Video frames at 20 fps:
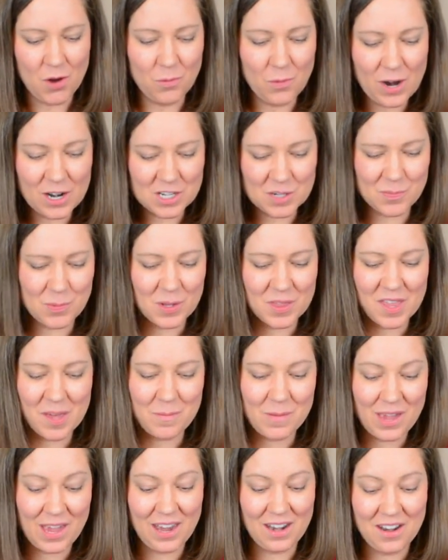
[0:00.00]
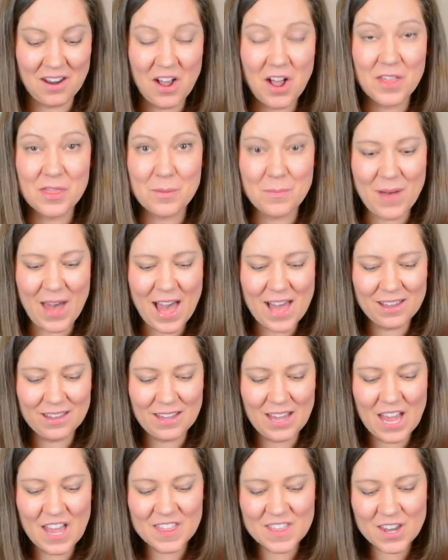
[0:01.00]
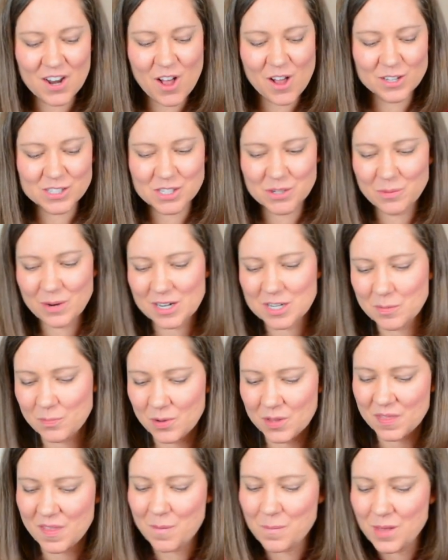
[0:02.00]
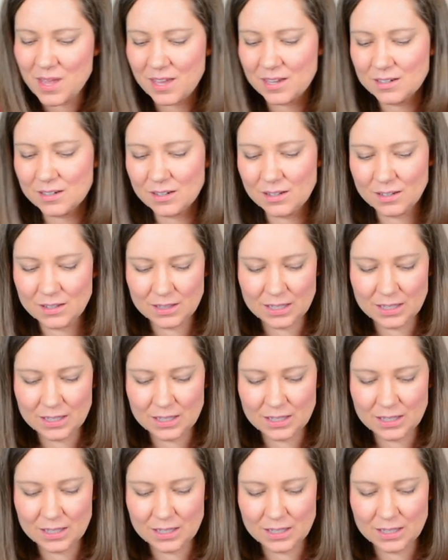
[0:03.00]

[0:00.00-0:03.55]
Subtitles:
where to put them in on the back and then also where to put them in,